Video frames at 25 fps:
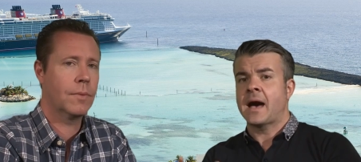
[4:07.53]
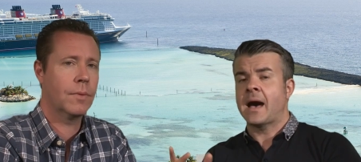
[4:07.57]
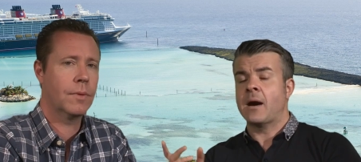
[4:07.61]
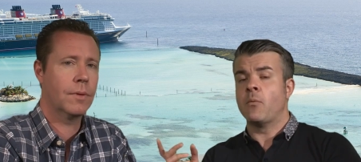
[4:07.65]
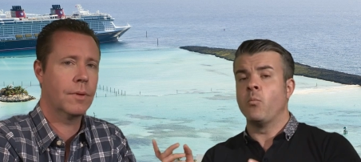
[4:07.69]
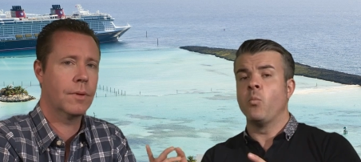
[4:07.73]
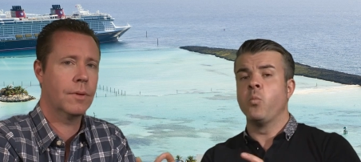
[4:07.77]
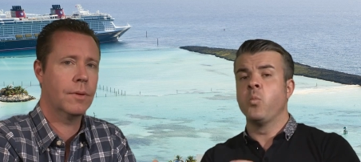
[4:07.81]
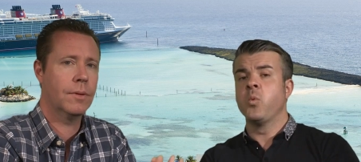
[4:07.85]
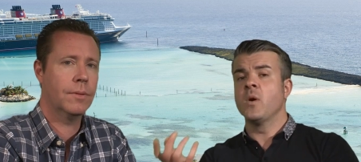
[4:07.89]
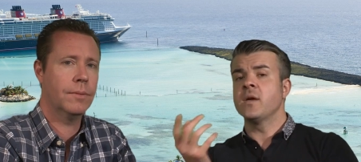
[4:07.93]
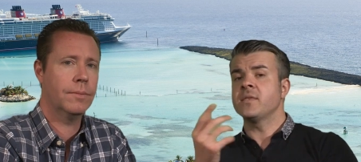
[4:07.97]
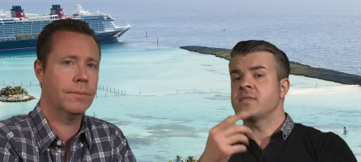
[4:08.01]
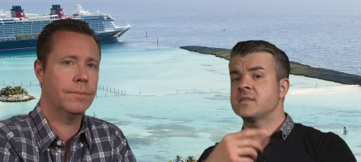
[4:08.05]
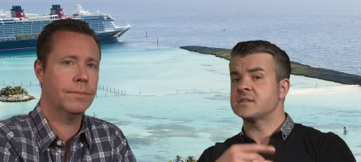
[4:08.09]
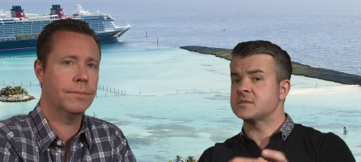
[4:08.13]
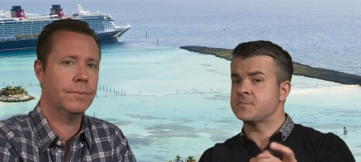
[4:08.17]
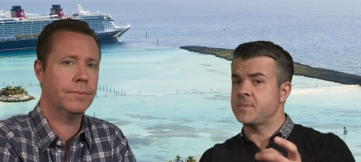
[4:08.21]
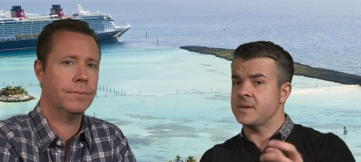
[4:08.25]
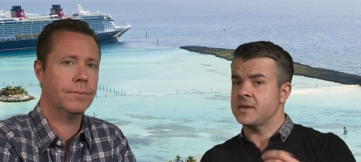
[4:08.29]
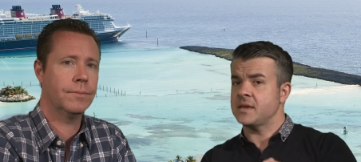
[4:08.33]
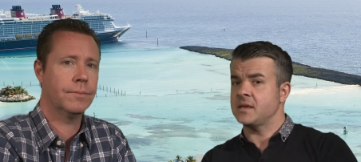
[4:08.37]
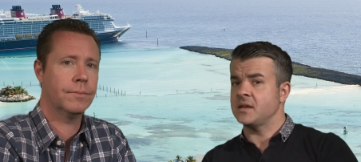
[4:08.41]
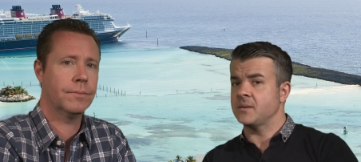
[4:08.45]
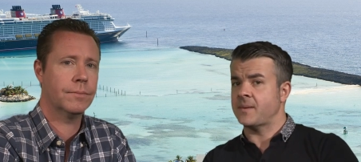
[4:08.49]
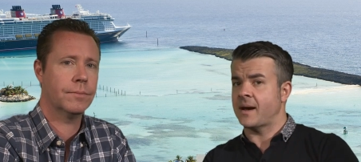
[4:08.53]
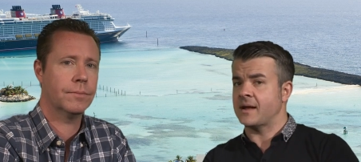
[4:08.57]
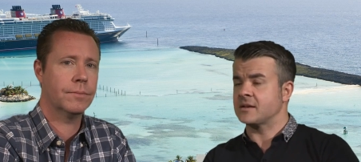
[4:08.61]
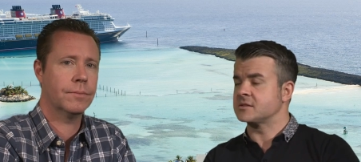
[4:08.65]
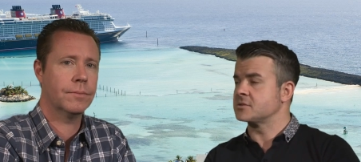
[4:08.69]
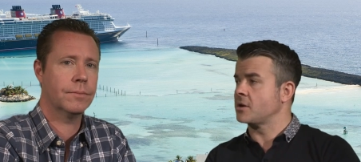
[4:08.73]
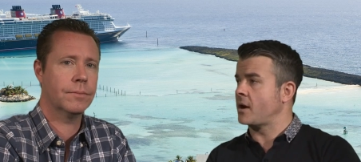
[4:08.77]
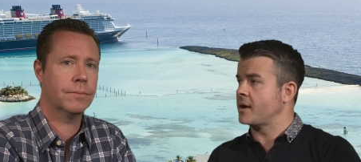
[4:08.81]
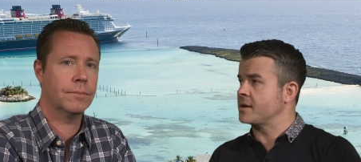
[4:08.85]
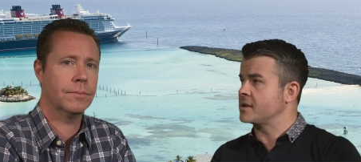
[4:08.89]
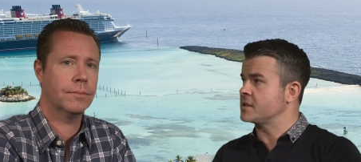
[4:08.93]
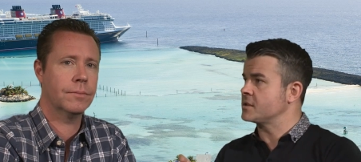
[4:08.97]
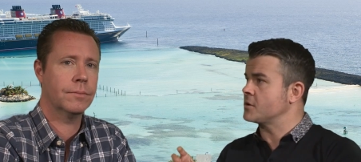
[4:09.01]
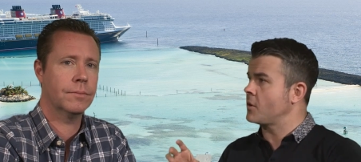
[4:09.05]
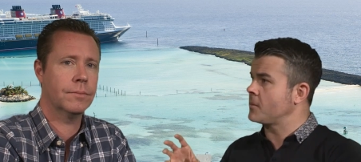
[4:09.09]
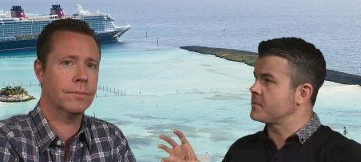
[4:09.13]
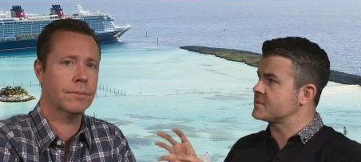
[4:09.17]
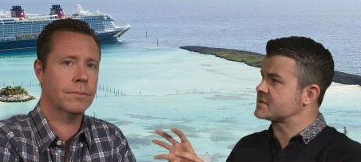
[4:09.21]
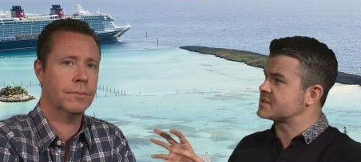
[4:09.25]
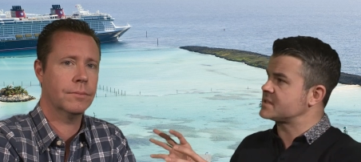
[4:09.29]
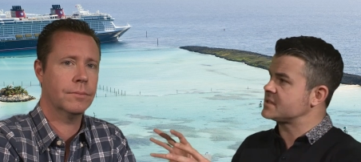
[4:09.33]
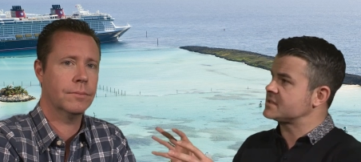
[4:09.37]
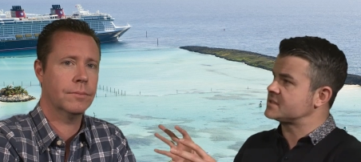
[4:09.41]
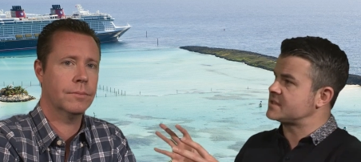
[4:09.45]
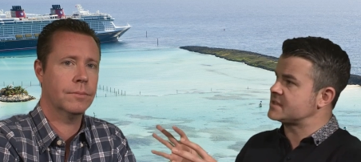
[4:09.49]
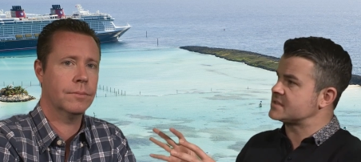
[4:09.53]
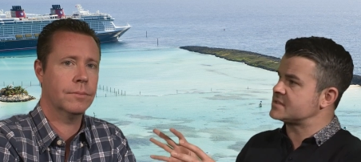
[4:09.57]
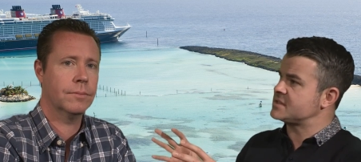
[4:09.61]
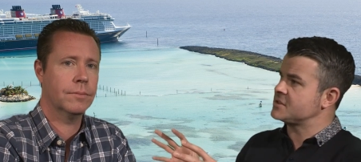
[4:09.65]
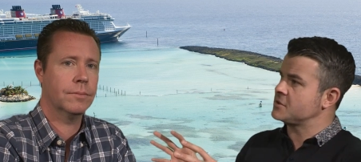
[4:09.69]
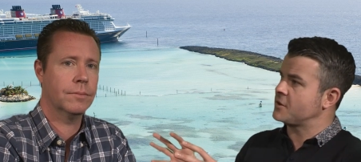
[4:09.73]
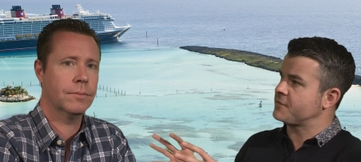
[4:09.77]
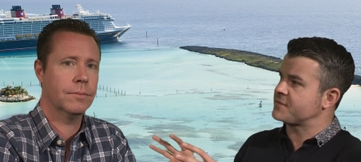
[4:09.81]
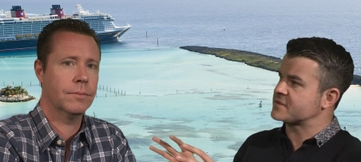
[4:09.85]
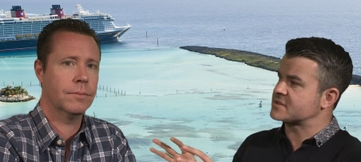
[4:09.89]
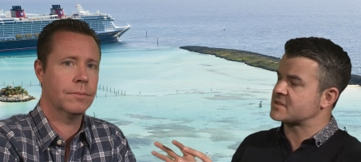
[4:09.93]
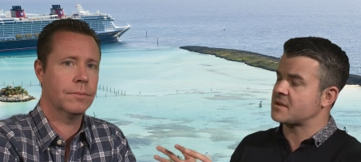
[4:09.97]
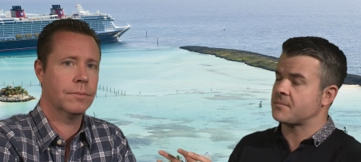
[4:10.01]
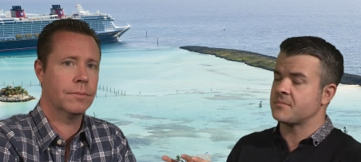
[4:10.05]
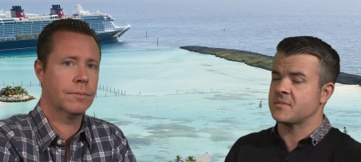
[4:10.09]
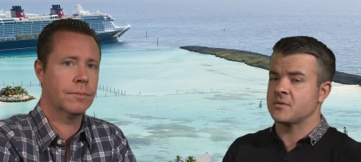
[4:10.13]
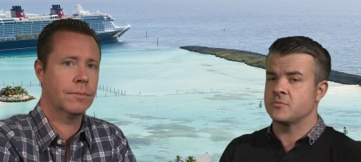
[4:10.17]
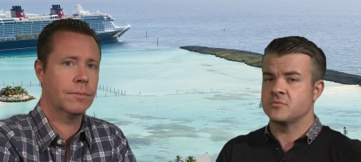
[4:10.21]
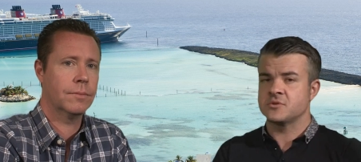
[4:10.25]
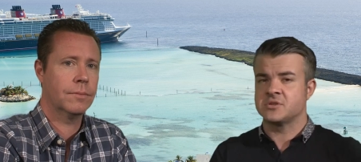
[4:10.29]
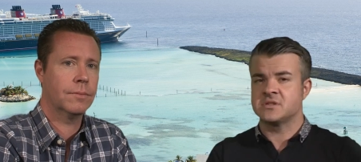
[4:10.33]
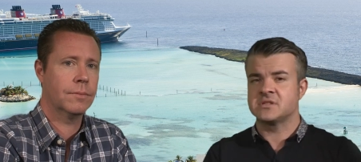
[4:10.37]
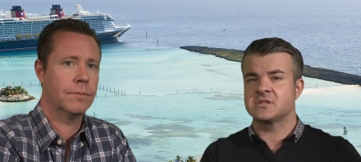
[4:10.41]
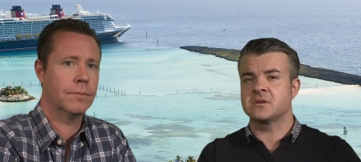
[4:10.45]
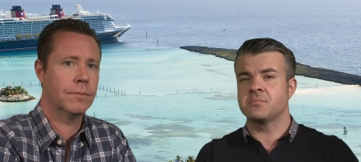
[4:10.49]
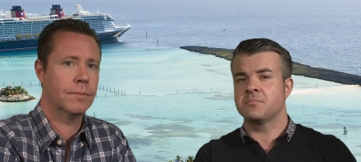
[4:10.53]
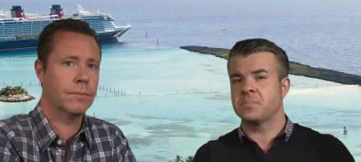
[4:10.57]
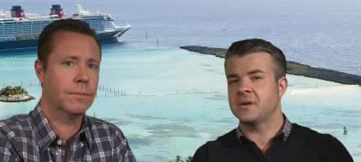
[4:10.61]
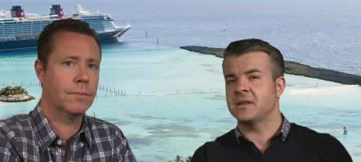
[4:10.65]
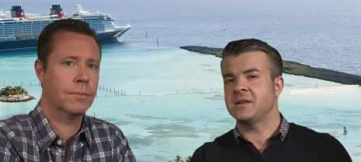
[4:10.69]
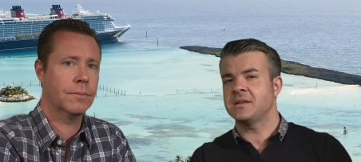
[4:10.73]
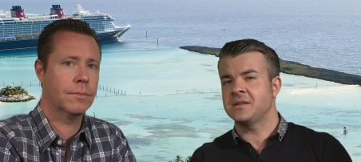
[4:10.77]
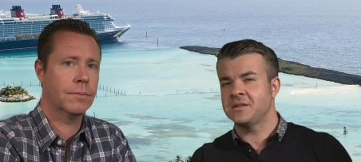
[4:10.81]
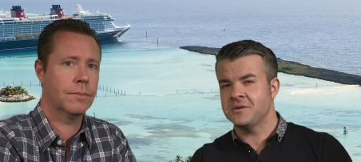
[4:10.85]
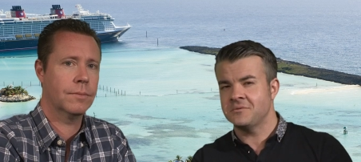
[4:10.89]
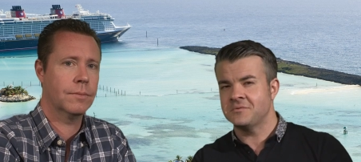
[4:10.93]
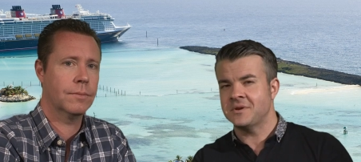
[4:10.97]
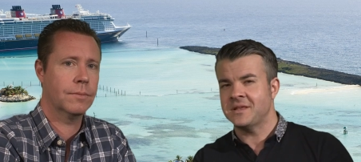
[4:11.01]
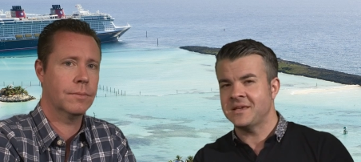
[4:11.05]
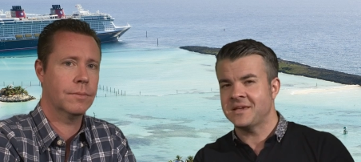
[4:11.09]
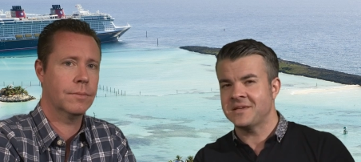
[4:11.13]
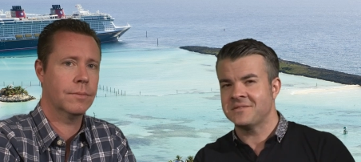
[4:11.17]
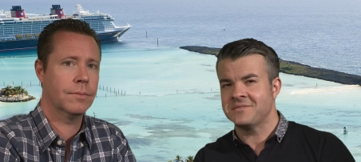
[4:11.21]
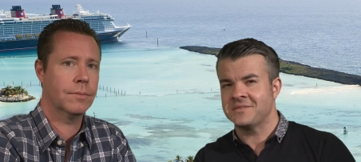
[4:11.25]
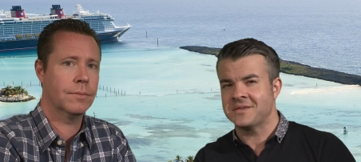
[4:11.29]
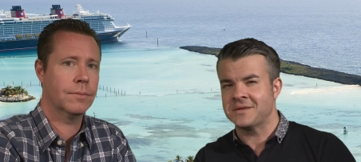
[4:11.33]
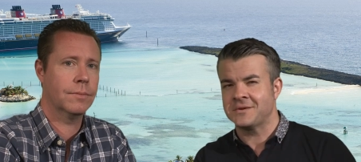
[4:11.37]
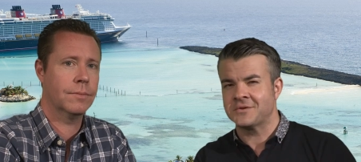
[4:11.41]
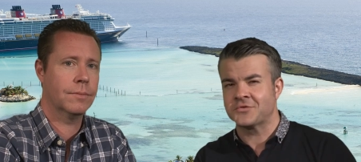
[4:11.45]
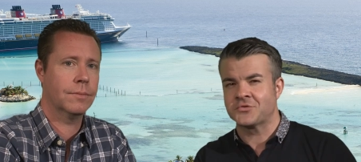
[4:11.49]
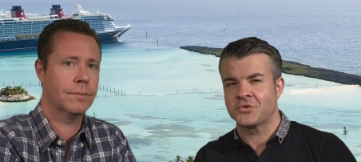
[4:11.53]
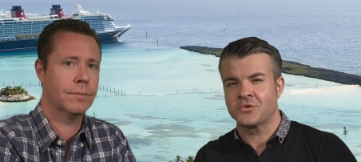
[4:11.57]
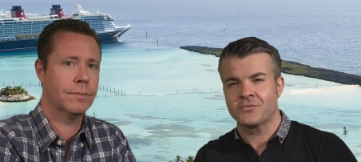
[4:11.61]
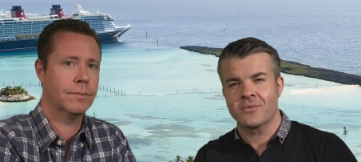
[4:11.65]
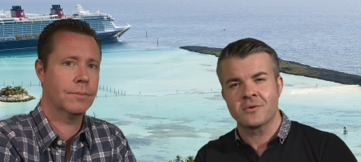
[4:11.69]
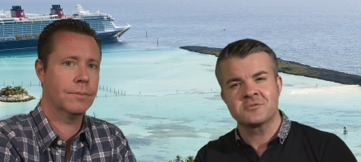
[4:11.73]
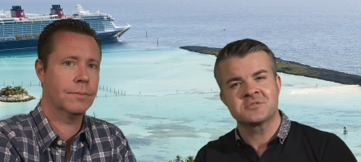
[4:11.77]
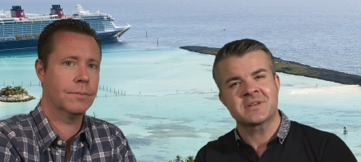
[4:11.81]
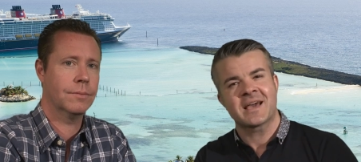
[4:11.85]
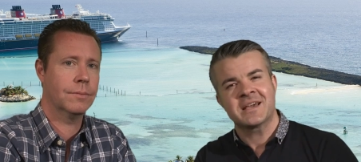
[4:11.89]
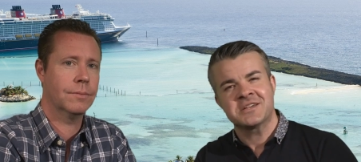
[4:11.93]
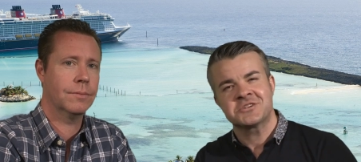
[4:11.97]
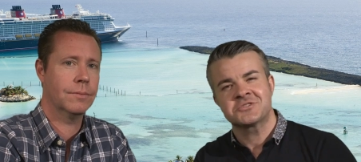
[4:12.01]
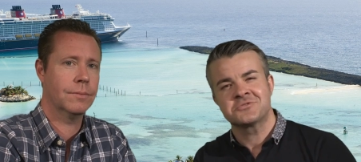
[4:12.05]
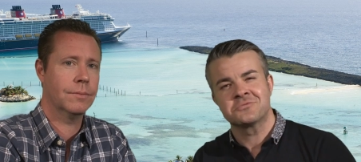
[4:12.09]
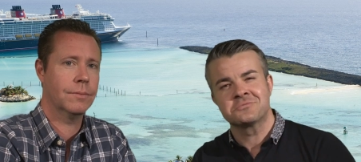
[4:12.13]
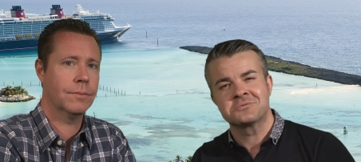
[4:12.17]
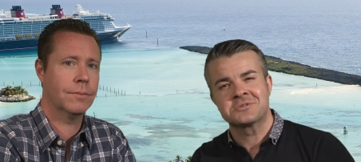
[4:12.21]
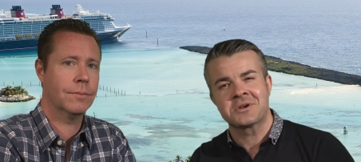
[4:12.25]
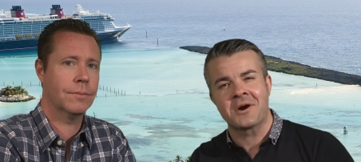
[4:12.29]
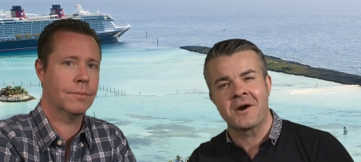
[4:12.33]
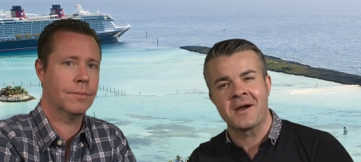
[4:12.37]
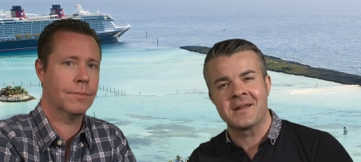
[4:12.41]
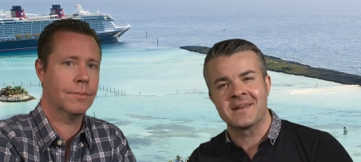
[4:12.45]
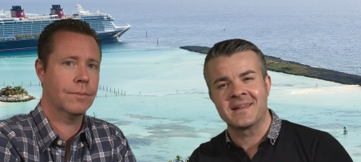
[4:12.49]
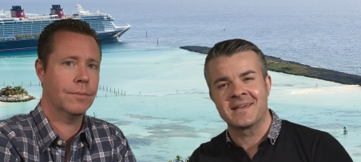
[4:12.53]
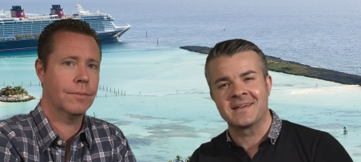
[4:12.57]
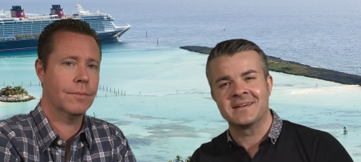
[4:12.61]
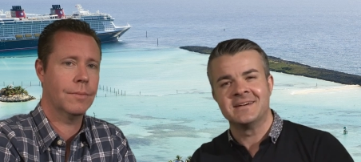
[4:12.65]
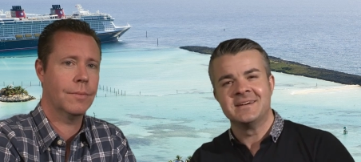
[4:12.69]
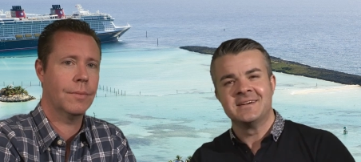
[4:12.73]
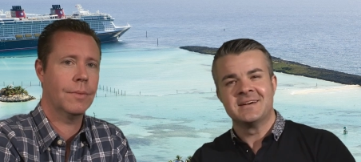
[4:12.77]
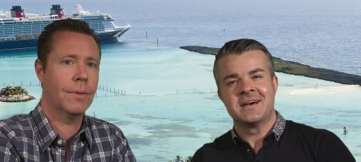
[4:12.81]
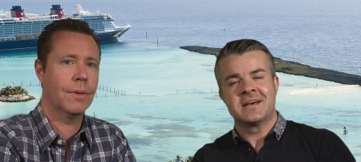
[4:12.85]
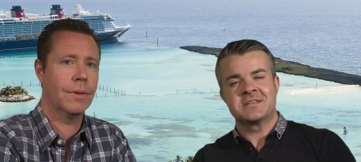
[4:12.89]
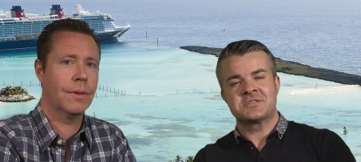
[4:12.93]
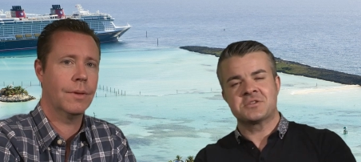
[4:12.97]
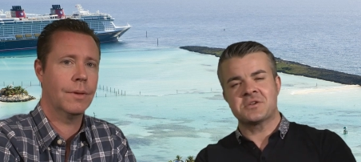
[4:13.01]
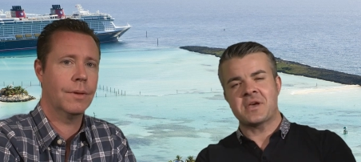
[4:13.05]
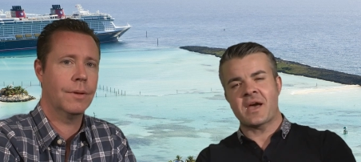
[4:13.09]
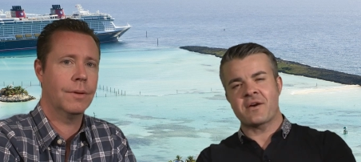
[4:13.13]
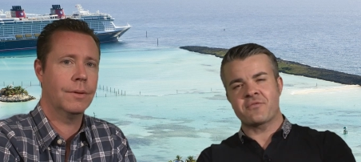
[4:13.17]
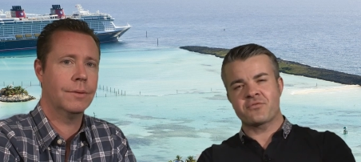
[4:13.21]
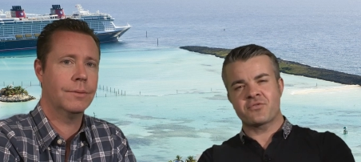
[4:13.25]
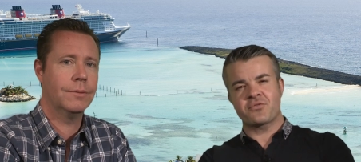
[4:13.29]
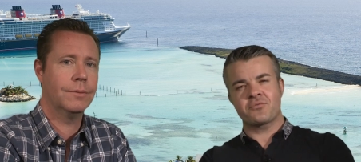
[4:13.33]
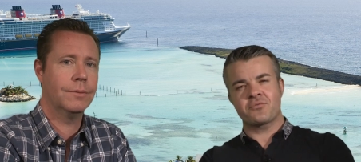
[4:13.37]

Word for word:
Speaker 1: and with speaking about dining, obviously Disney offers something which is completely unique in the industry, rotational dining. So you have